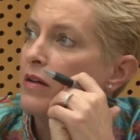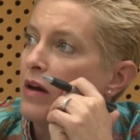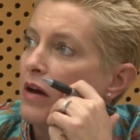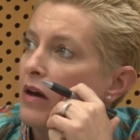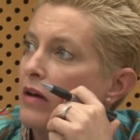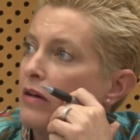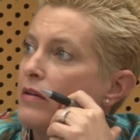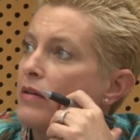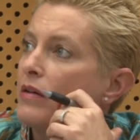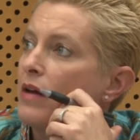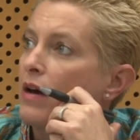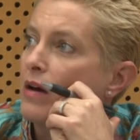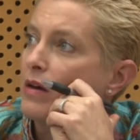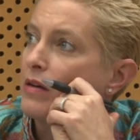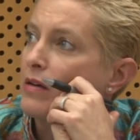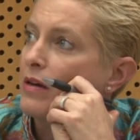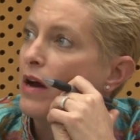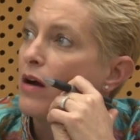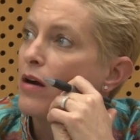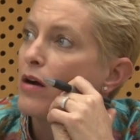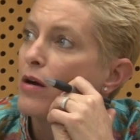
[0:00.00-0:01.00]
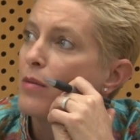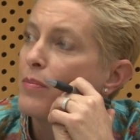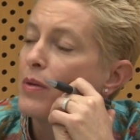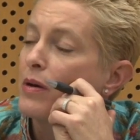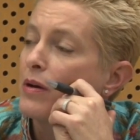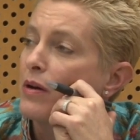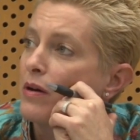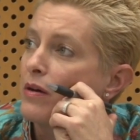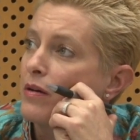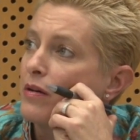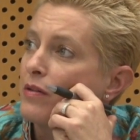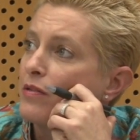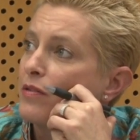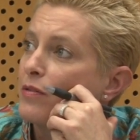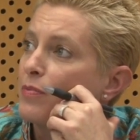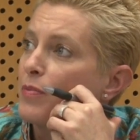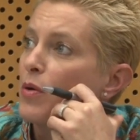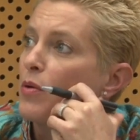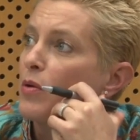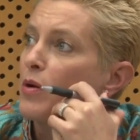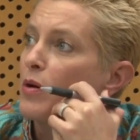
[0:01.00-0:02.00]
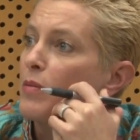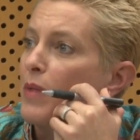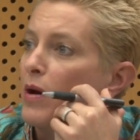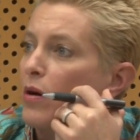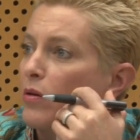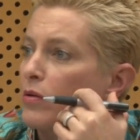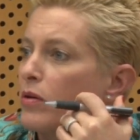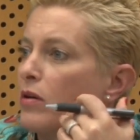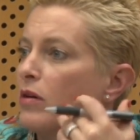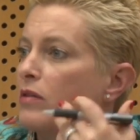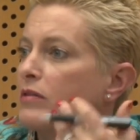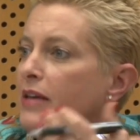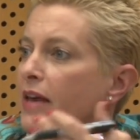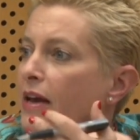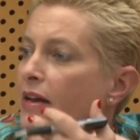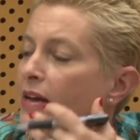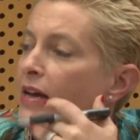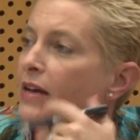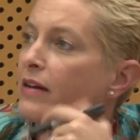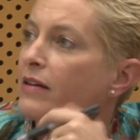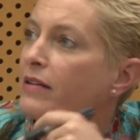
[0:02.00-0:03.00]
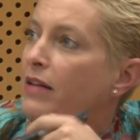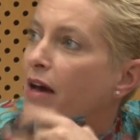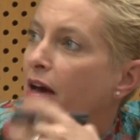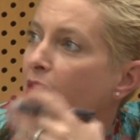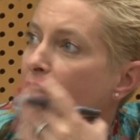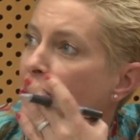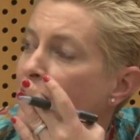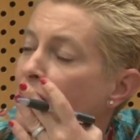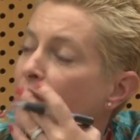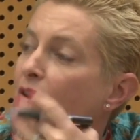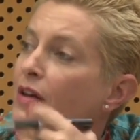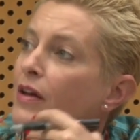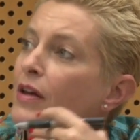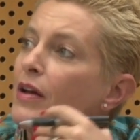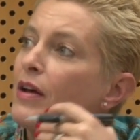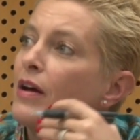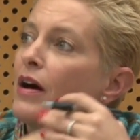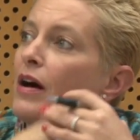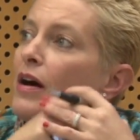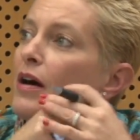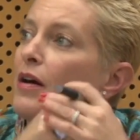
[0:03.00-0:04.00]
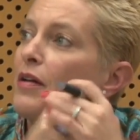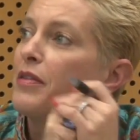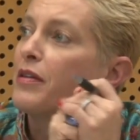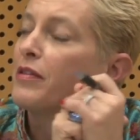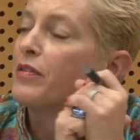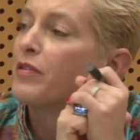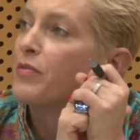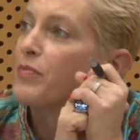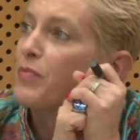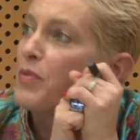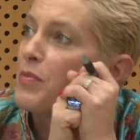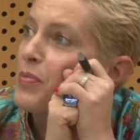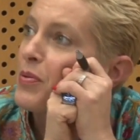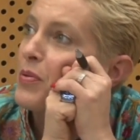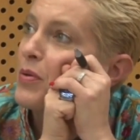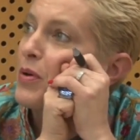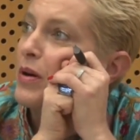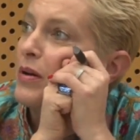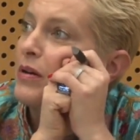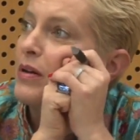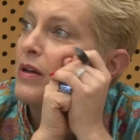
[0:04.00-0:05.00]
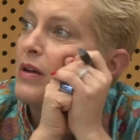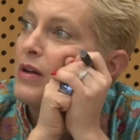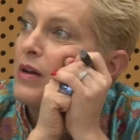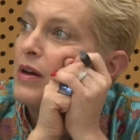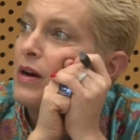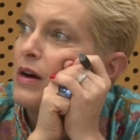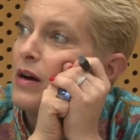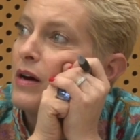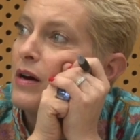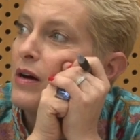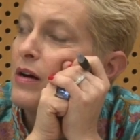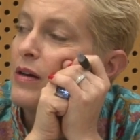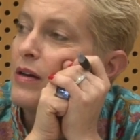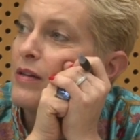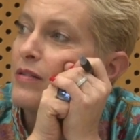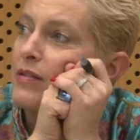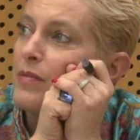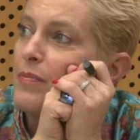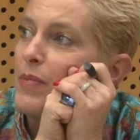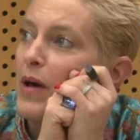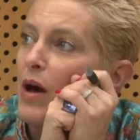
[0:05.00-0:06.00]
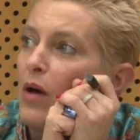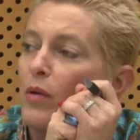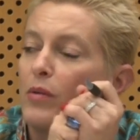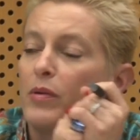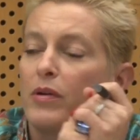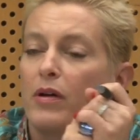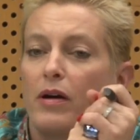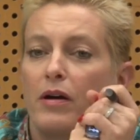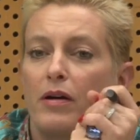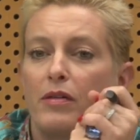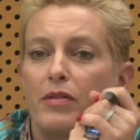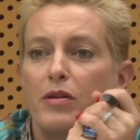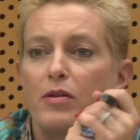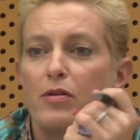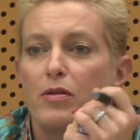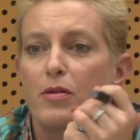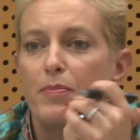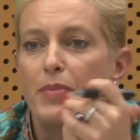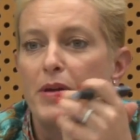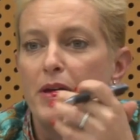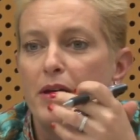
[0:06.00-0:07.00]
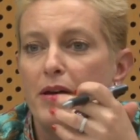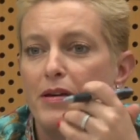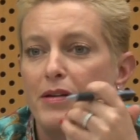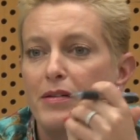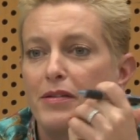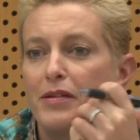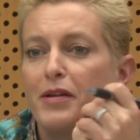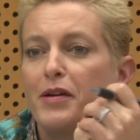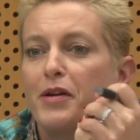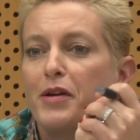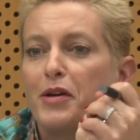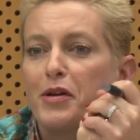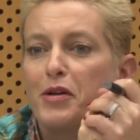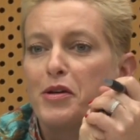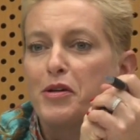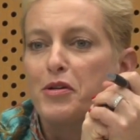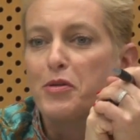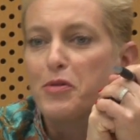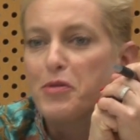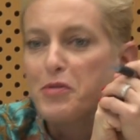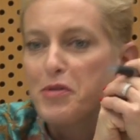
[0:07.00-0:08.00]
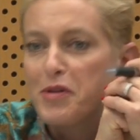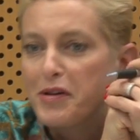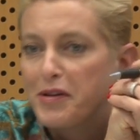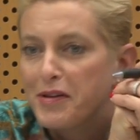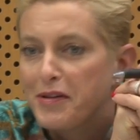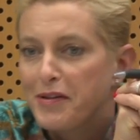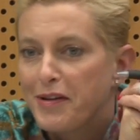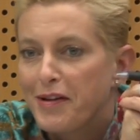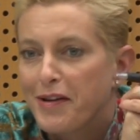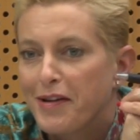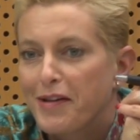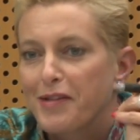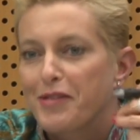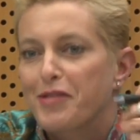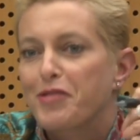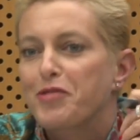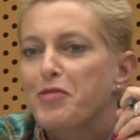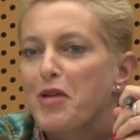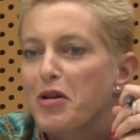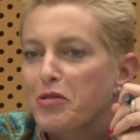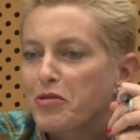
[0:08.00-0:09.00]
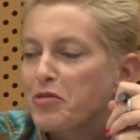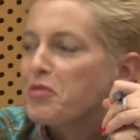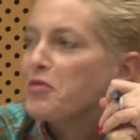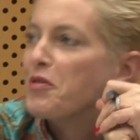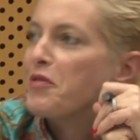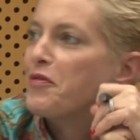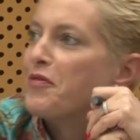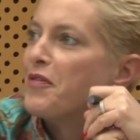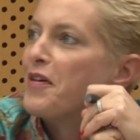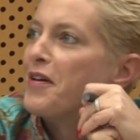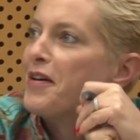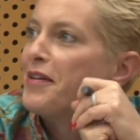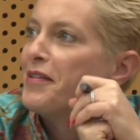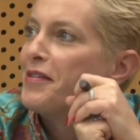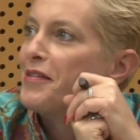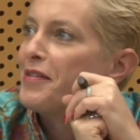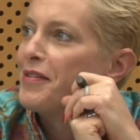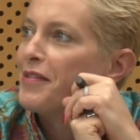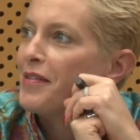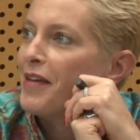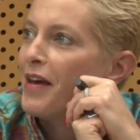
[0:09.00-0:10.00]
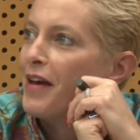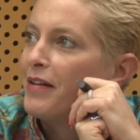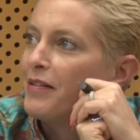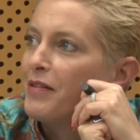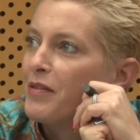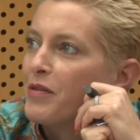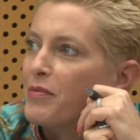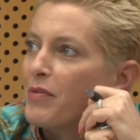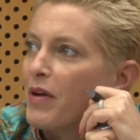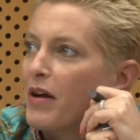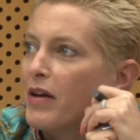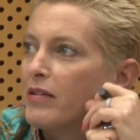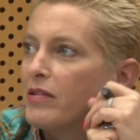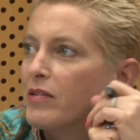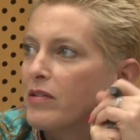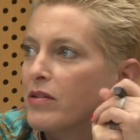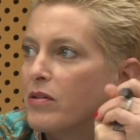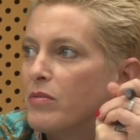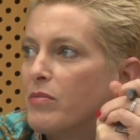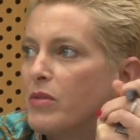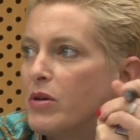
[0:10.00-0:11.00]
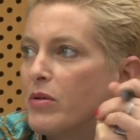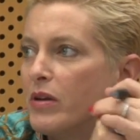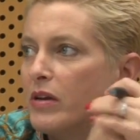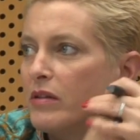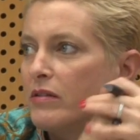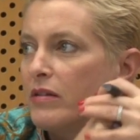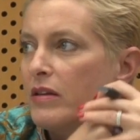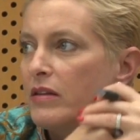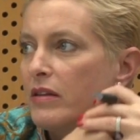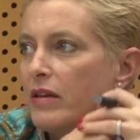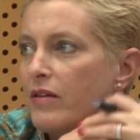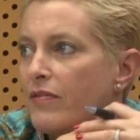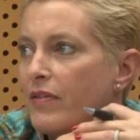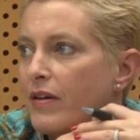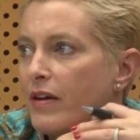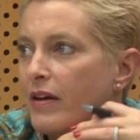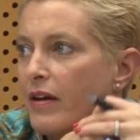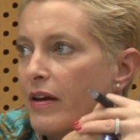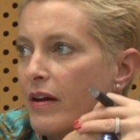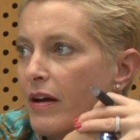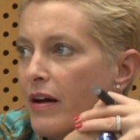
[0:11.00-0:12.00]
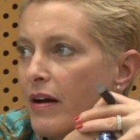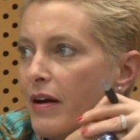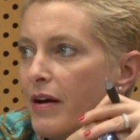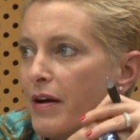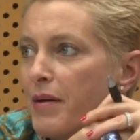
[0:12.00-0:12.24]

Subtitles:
Jan Yarab spoke about, called "Getting a Life." This report is about the European Union structural funds and the right to community living,